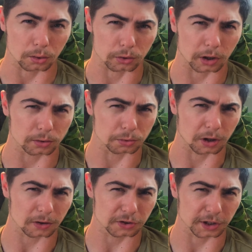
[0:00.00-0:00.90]
Your turtles
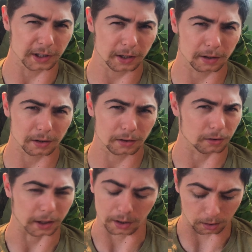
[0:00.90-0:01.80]
can't see,
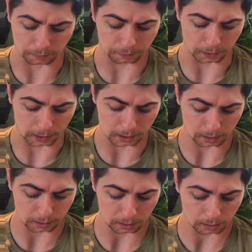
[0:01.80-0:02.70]
they can't fight.
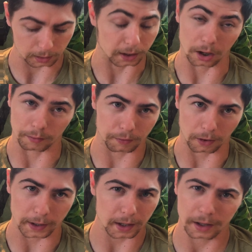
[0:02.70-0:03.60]
They can't
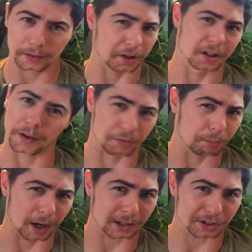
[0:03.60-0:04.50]
fight, and nothing
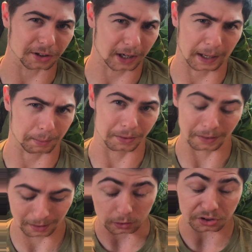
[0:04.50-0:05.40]
bad's going to happen.
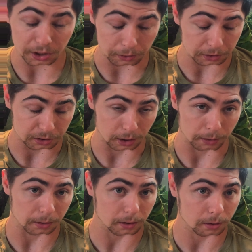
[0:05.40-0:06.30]
On a serious
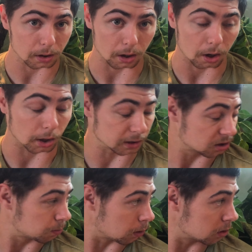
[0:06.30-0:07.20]
note, hiding
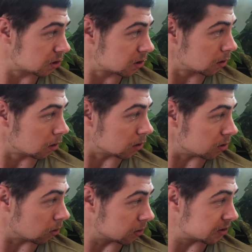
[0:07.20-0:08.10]
spots, as
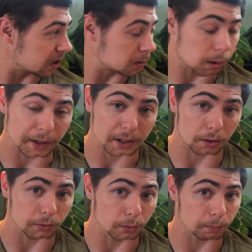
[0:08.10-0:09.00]
long as there's plenty
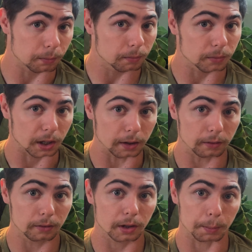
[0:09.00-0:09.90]
of them,
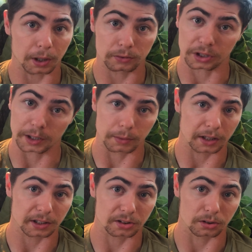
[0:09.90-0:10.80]
then they'll be able to keep their
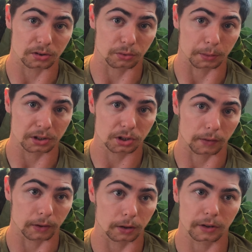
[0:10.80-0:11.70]
distance from each
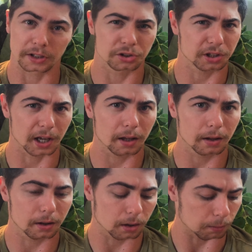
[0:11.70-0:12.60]
other. They just get
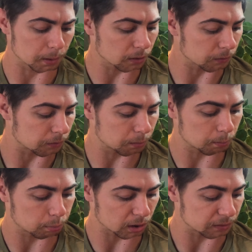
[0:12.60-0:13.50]
a bit
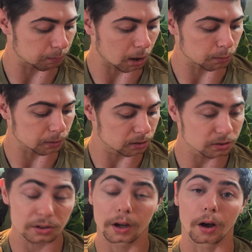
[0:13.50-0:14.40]
of brief
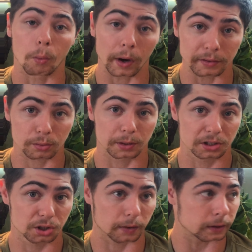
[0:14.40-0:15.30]
moments away from
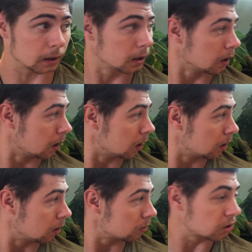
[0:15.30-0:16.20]
each other.
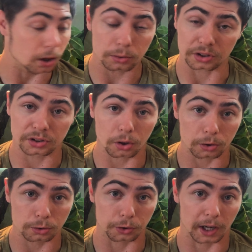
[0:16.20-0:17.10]
Turtles are
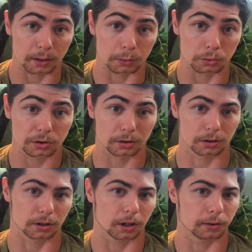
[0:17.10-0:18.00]
solitary animals,
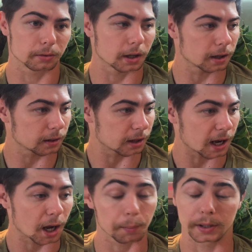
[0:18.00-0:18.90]
you know, they're
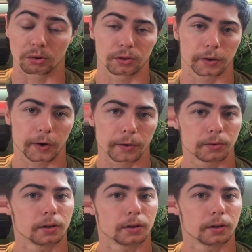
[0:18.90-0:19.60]
happy on their own.